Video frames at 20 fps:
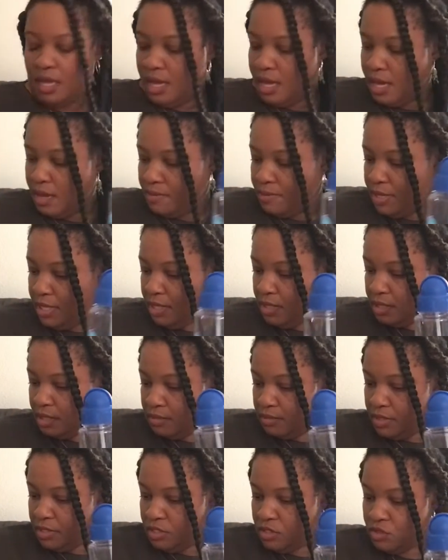I picked up
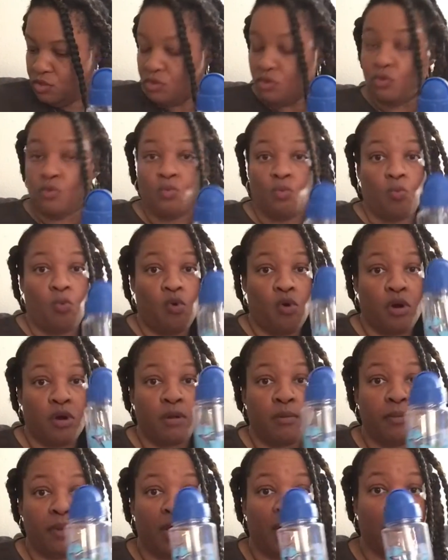this
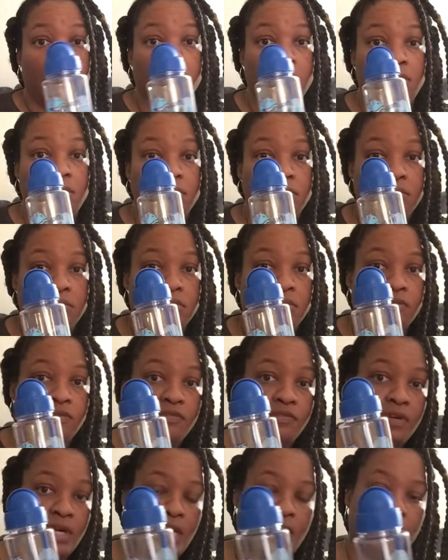water bottle
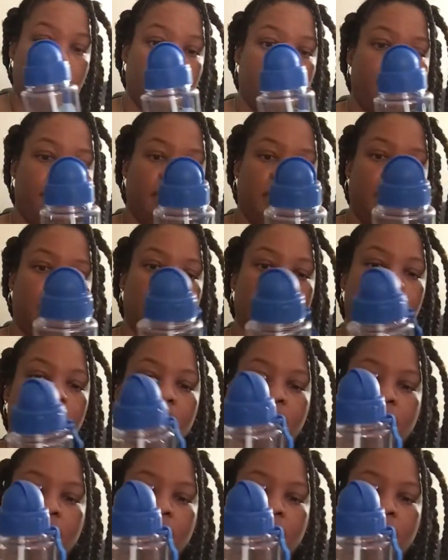for AV.